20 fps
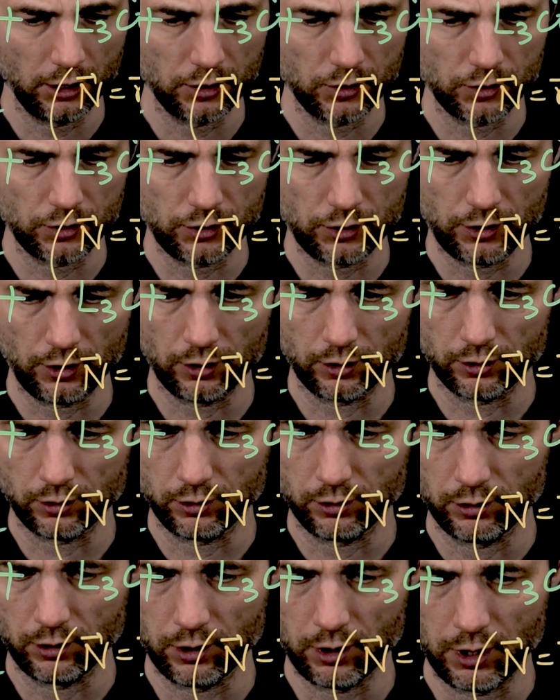So
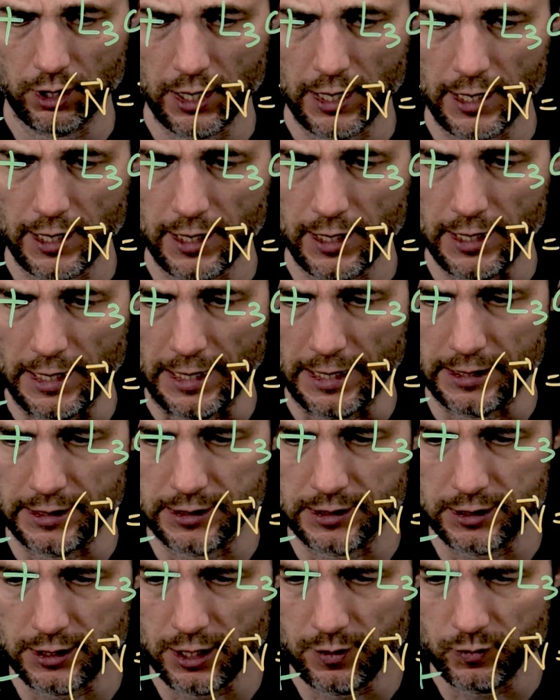
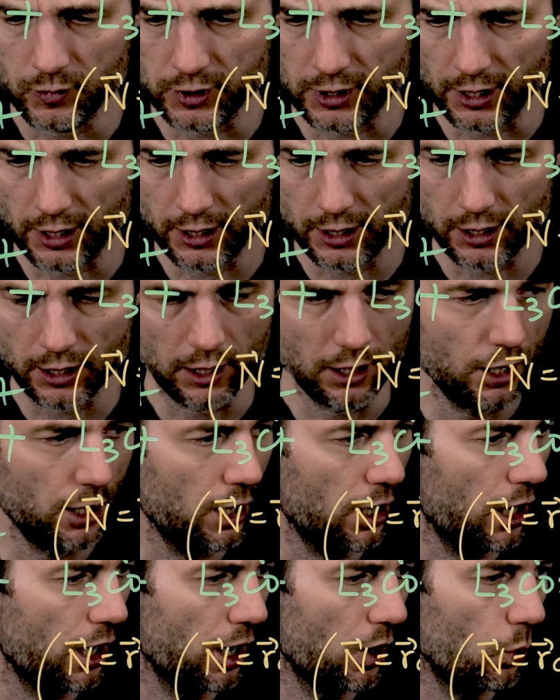it seems like
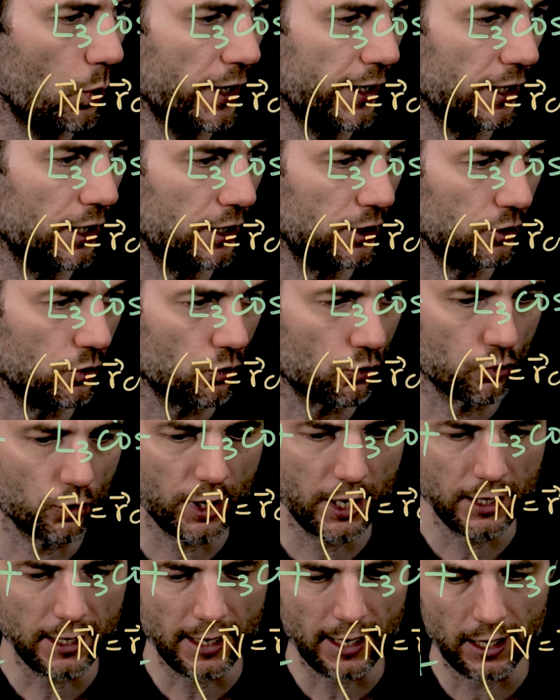we can
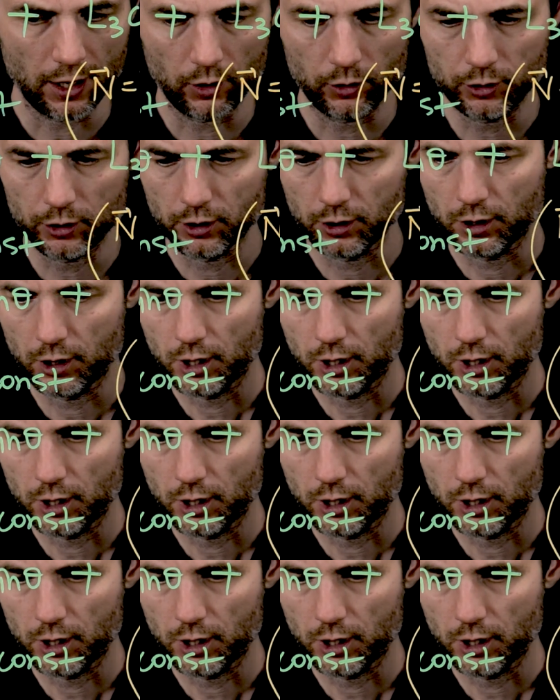write out